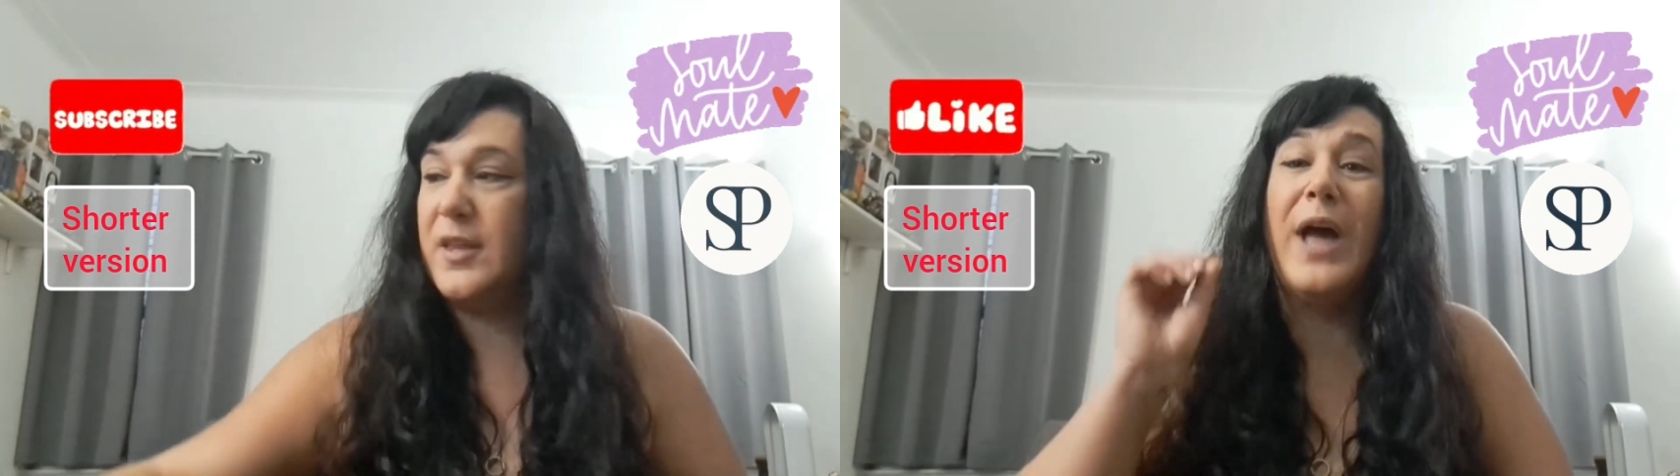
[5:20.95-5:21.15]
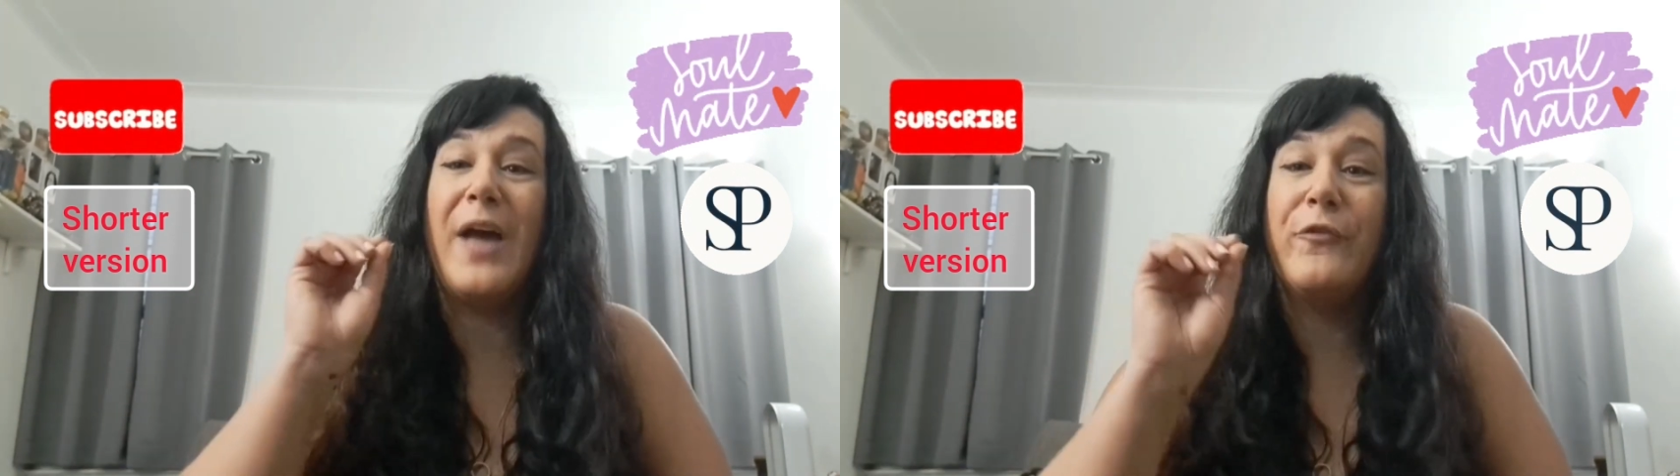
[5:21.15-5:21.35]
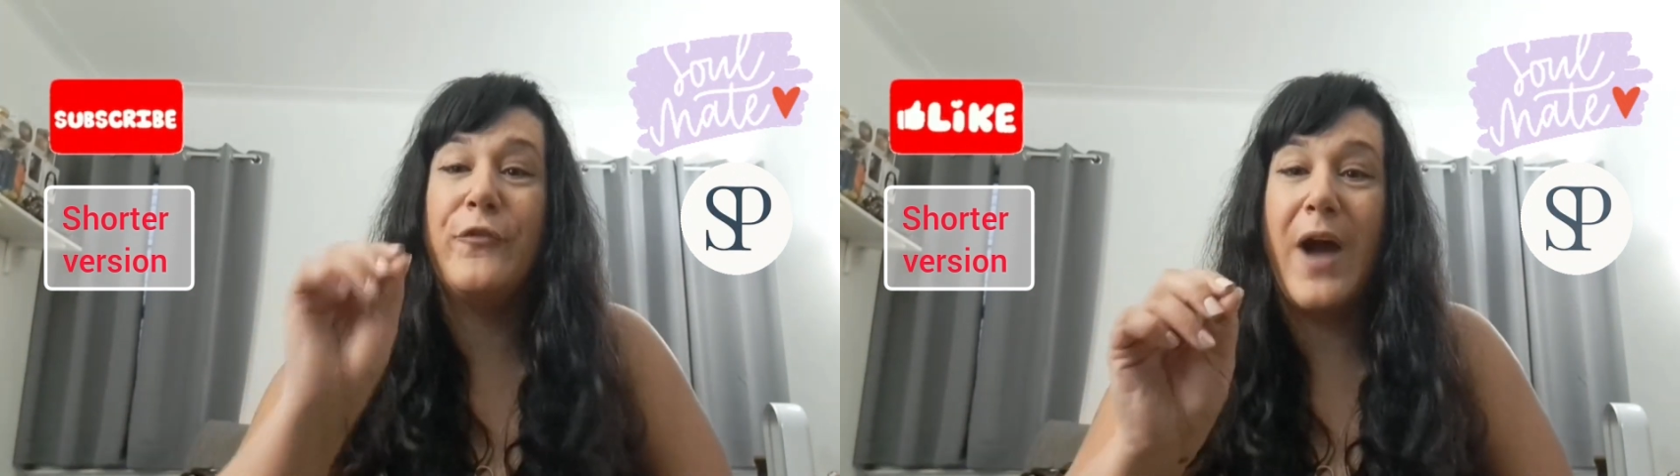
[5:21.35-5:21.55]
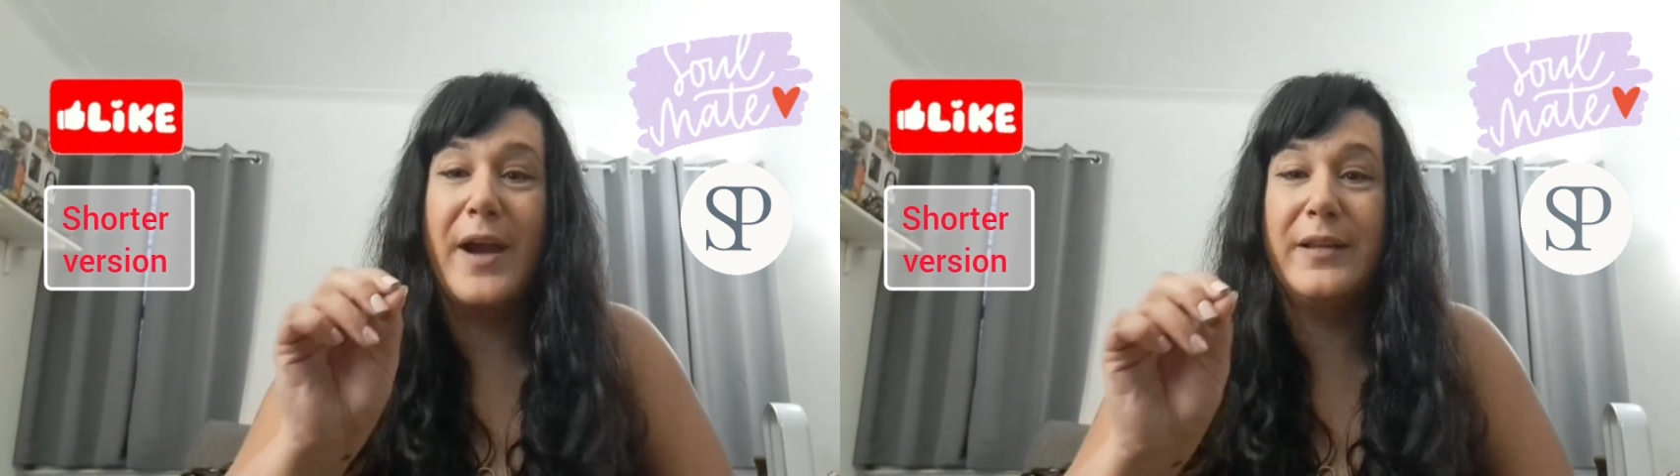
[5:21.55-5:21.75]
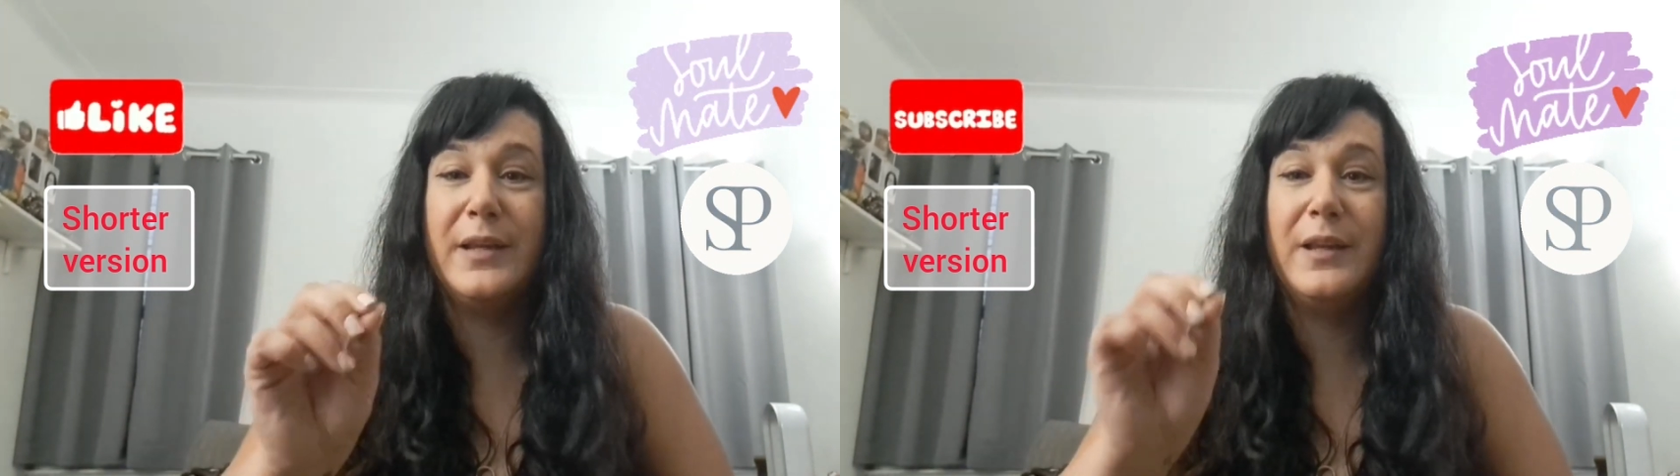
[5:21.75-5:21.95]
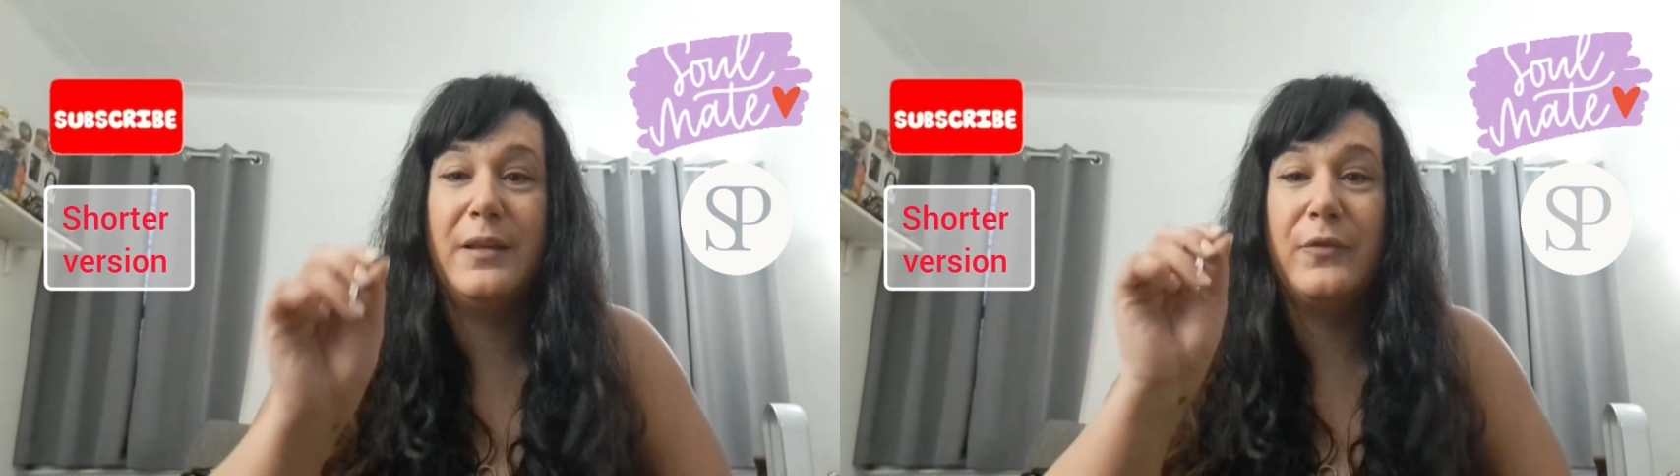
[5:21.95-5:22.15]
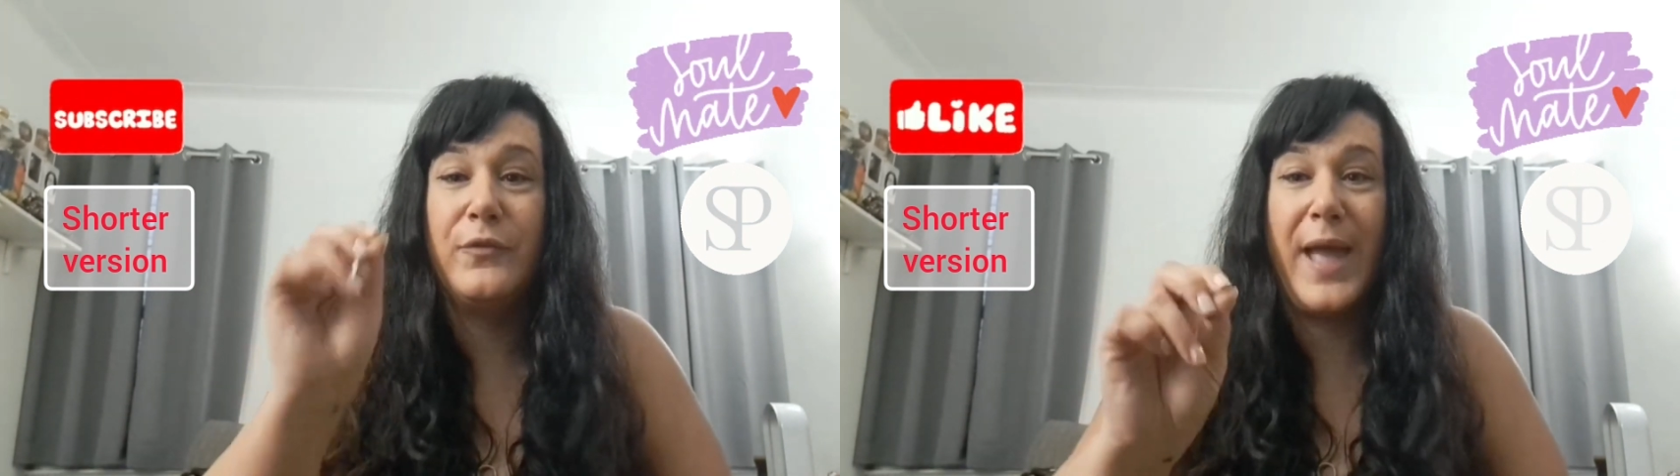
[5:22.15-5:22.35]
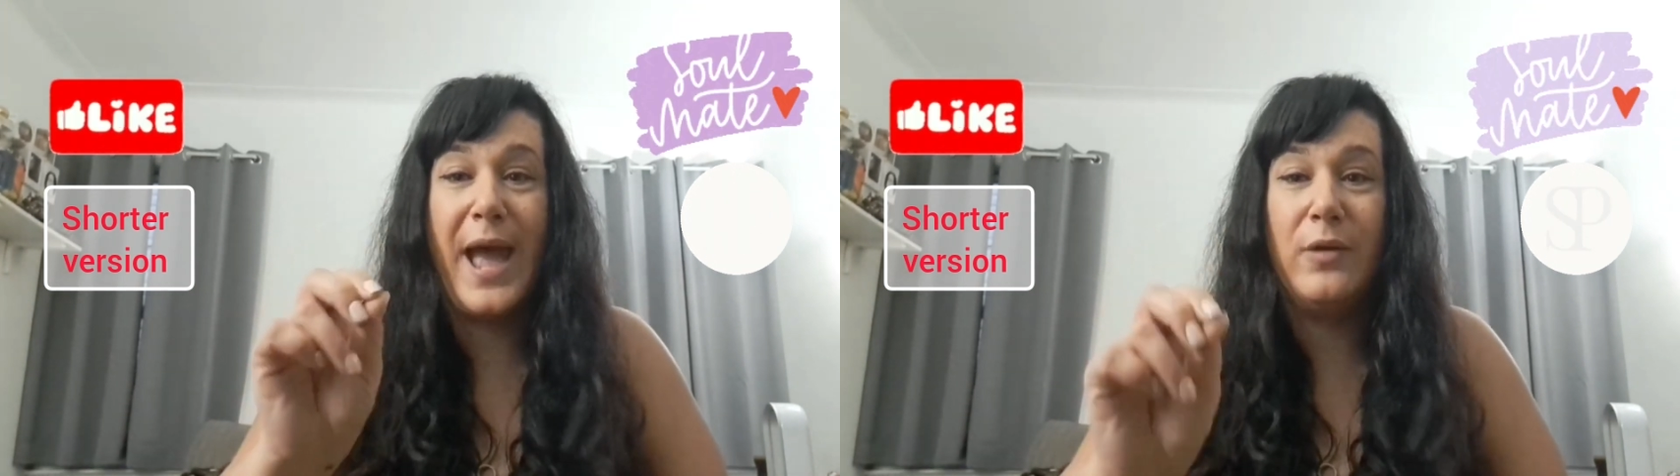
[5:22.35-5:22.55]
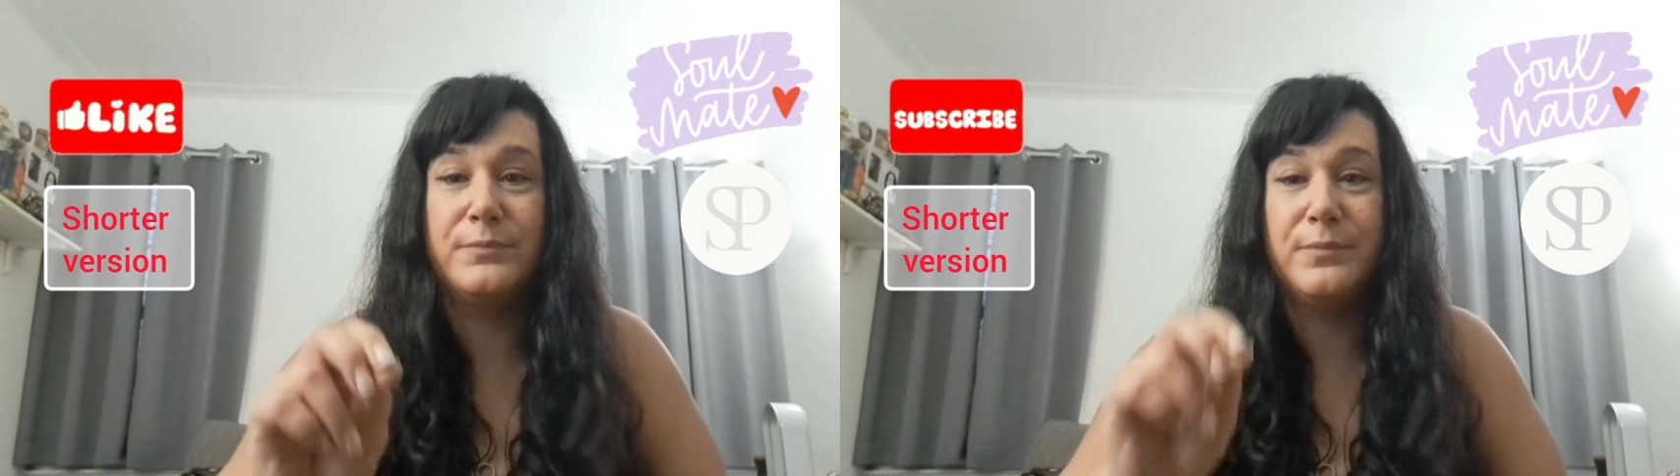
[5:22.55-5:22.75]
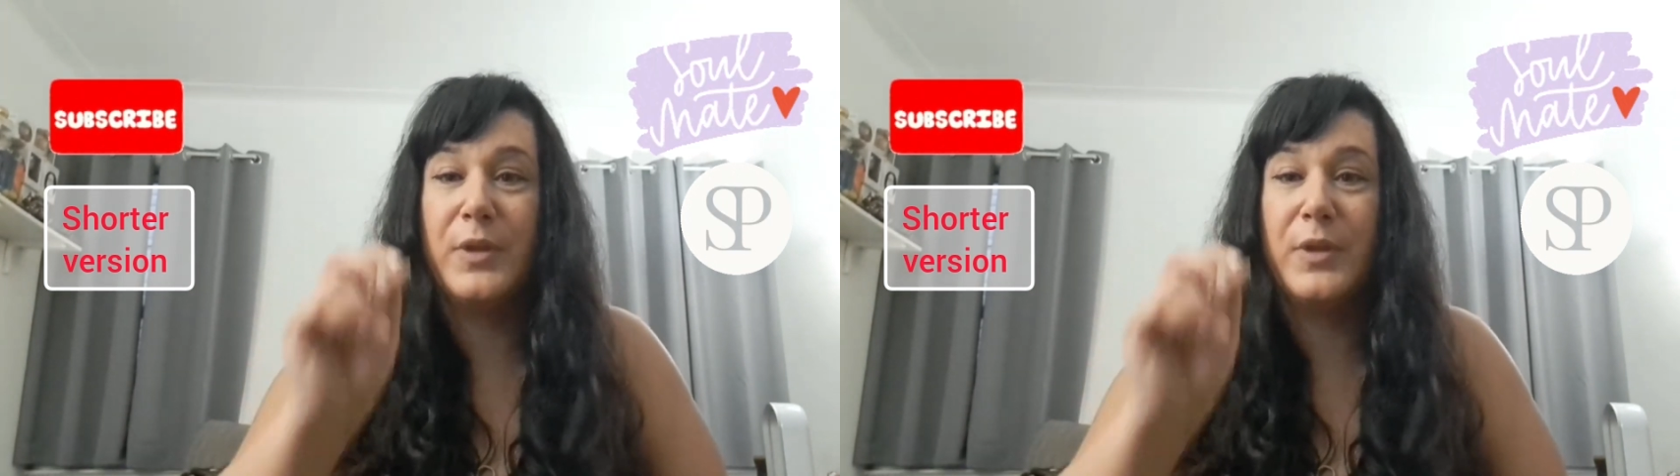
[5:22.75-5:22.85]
You have finally found